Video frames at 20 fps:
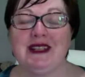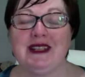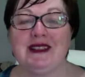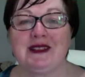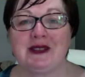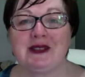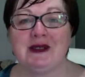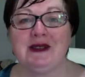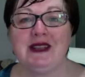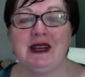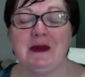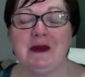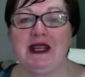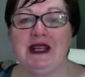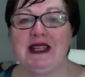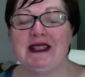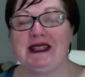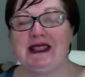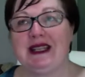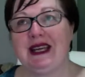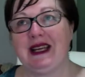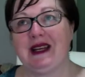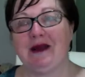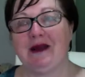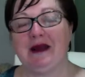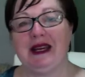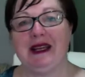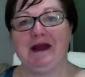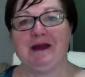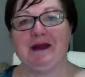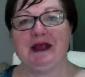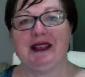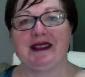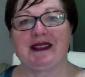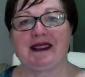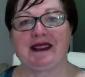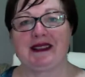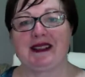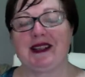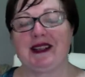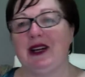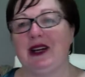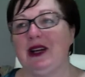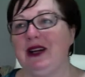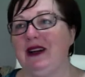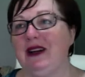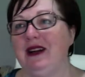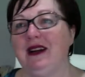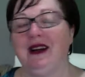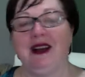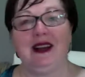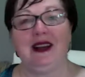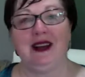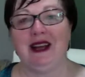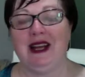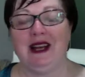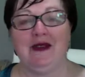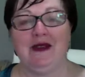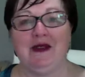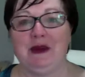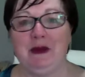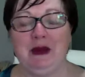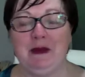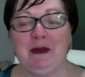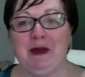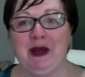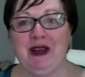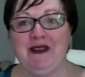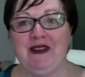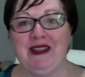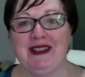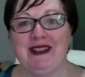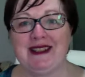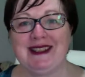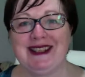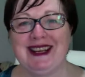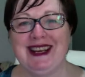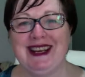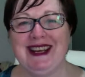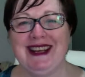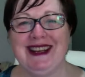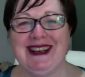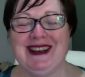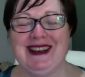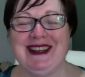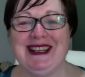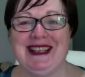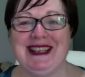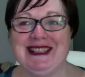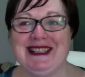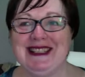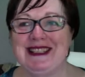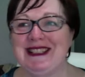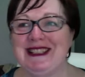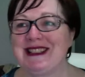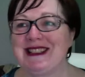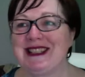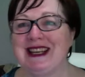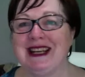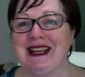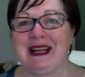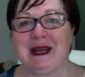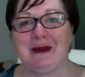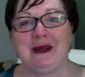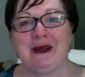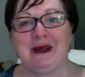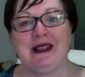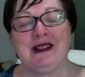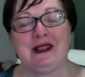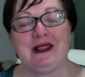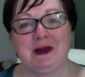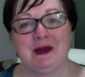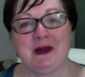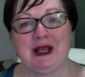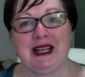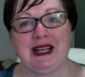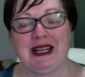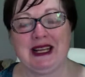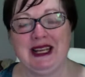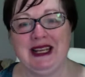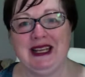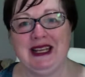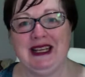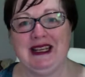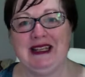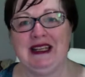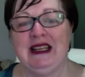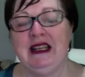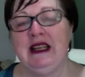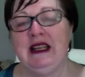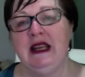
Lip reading: It's good that we can take away the masks and go, I don't have to be perfect today. I need to just get up and do what I can.